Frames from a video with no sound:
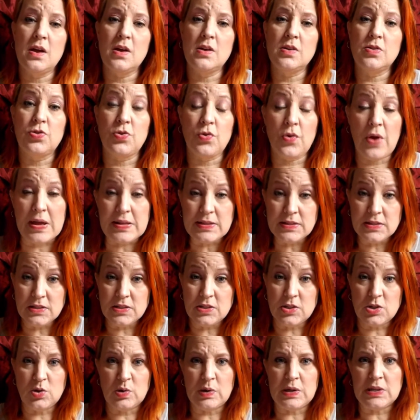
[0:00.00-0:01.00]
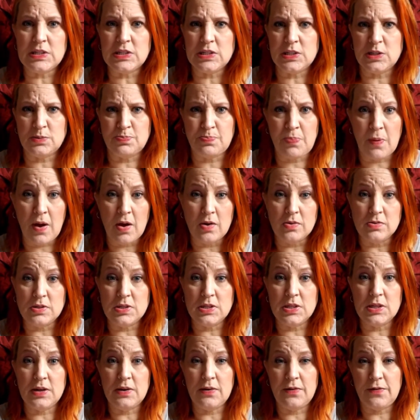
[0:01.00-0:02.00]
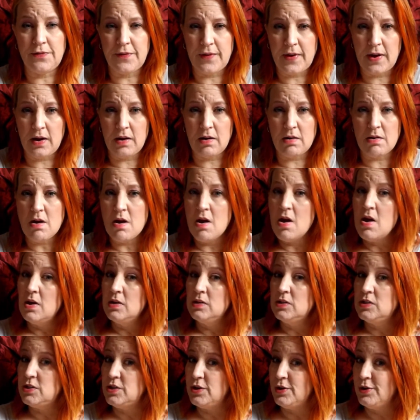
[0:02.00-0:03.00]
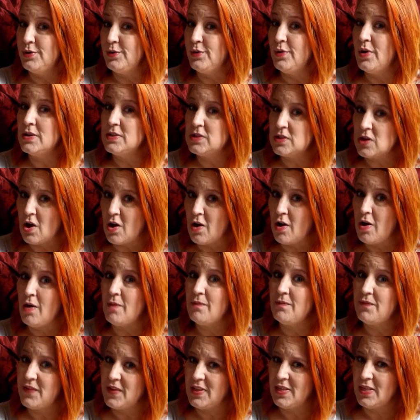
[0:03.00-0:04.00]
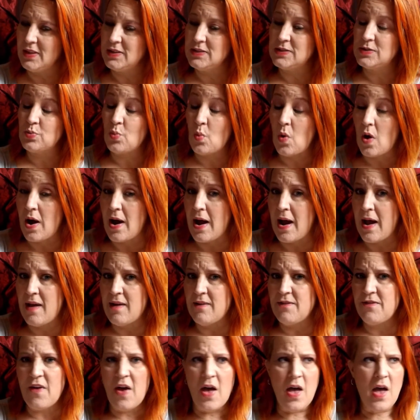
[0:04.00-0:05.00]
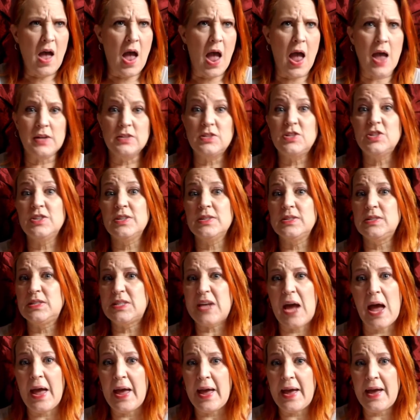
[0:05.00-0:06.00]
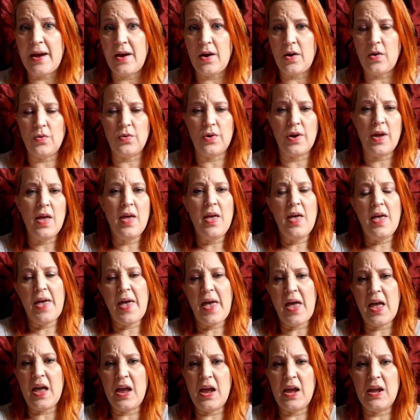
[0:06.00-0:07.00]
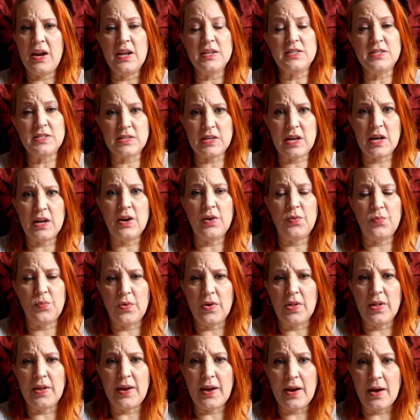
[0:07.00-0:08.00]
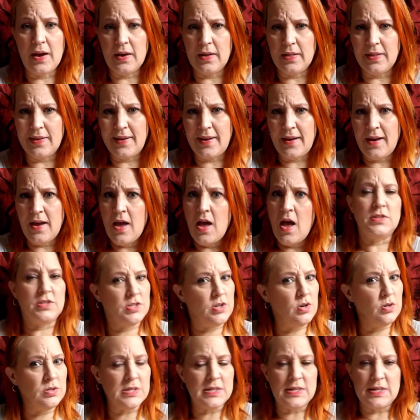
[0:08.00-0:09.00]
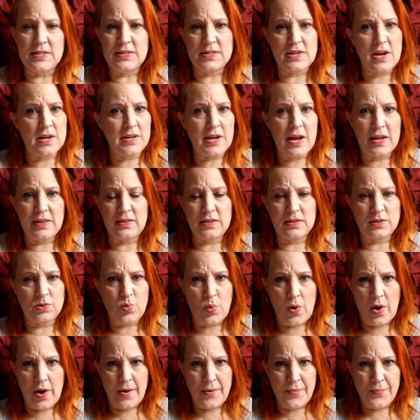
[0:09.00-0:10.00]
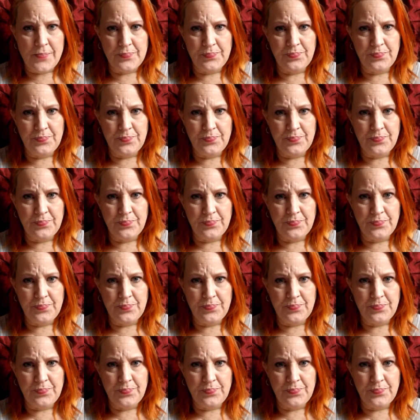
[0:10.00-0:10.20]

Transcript: threatens to expose the affair to Tom Findlay's wife and to the town, and it's getting really ugly. Susan does not take this well